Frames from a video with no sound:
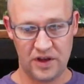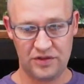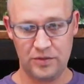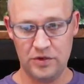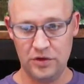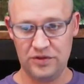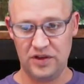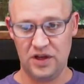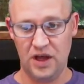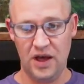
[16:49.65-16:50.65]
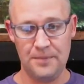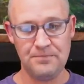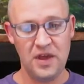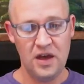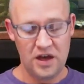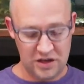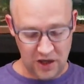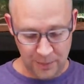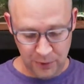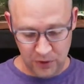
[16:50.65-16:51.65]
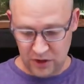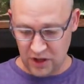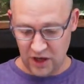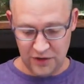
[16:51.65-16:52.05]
got some of those in. A couple